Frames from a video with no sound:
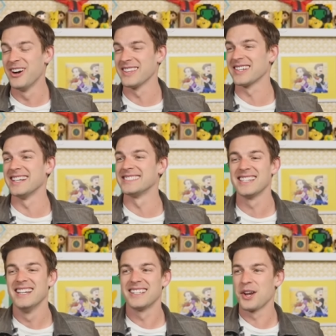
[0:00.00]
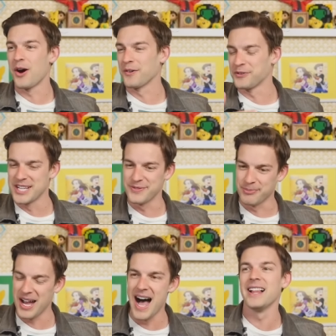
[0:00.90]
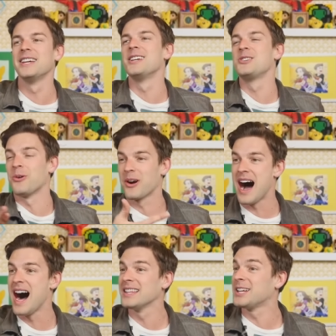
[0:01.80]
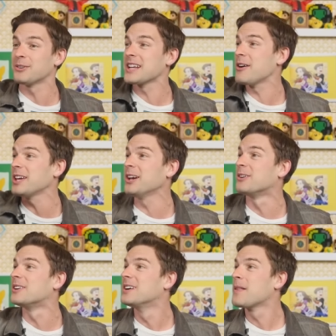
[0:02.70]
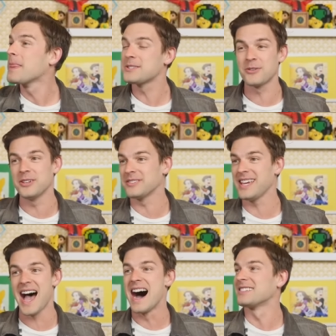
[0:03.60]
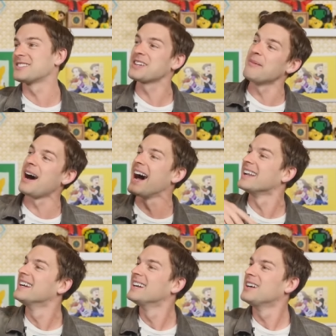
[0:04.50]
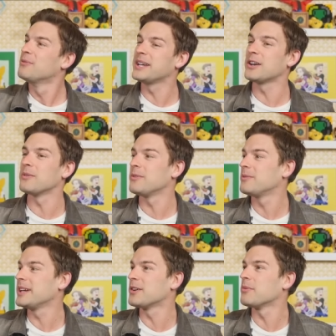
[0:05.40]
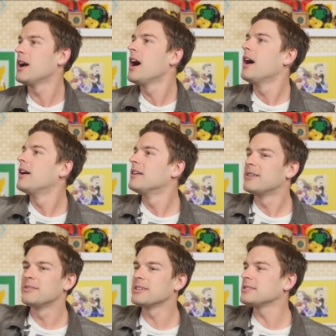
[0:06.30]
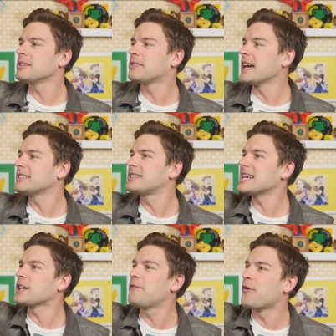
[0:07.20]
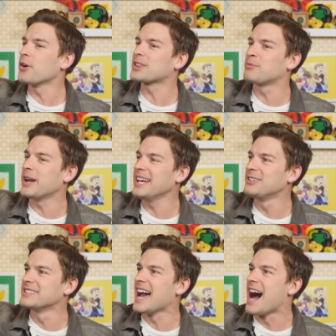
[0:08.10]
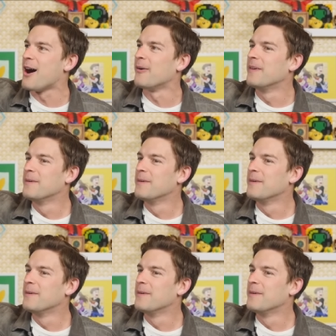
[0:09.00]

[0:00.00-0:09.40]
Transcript: whether it's, you know, our friends from college or Ollie or now you. Yeah. So you yeah, come on. Ash, you we can, come? We yeah. Can, that that's a fourth wheel now.